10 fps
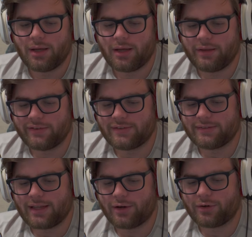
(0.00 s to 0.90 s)
Uh, this
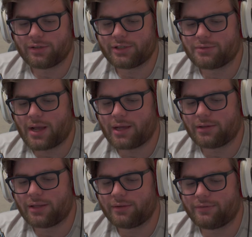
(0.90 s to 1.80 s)
is a early
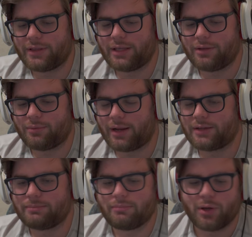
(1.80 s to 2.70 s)
trial of the
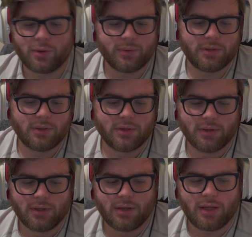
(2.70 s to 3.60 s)
ranked mode.
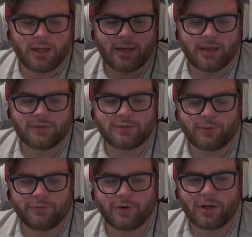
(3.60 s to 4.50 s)
Uh,
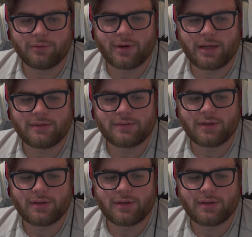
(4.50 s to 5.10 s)
so for unranked,